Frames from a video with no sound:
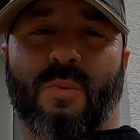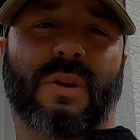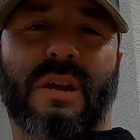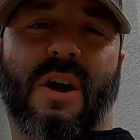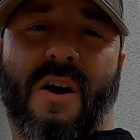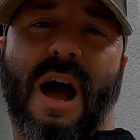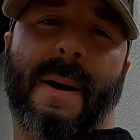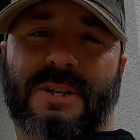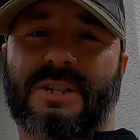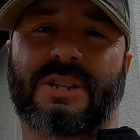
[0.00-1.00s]
only
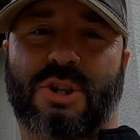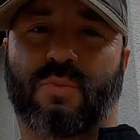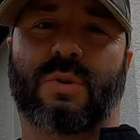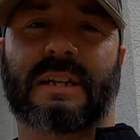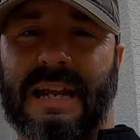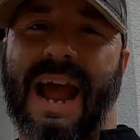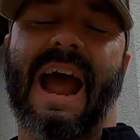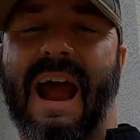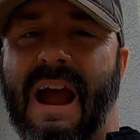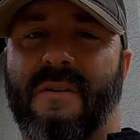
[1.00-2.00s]
options that you really
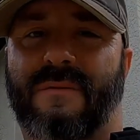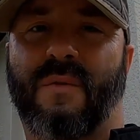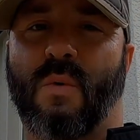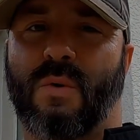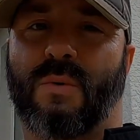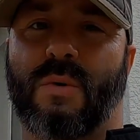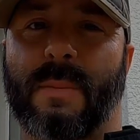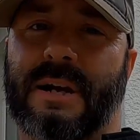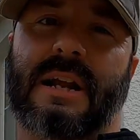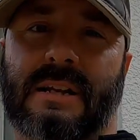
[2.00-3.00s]
have for
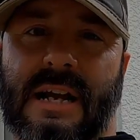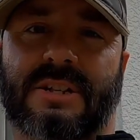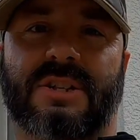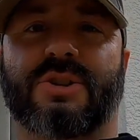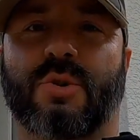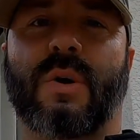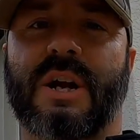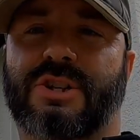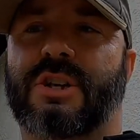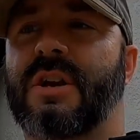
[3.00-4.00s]
remedying that
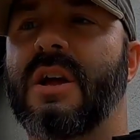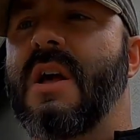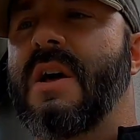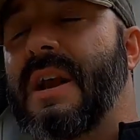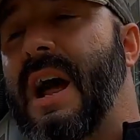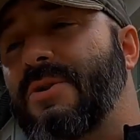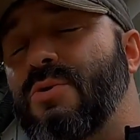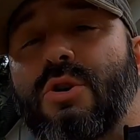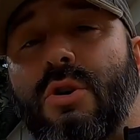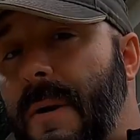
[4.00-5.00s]
situation. Now
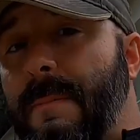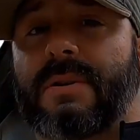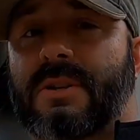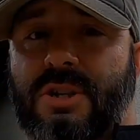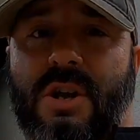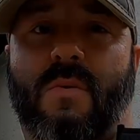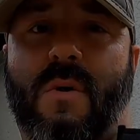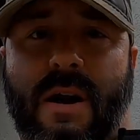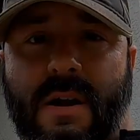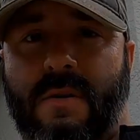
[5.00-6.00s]
you could put the
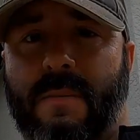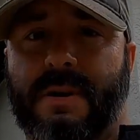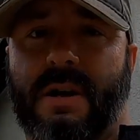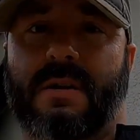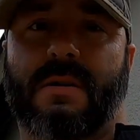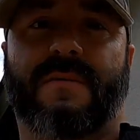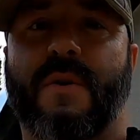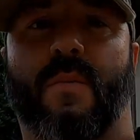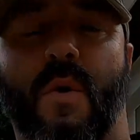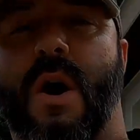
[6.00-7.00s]
steel wire up there if you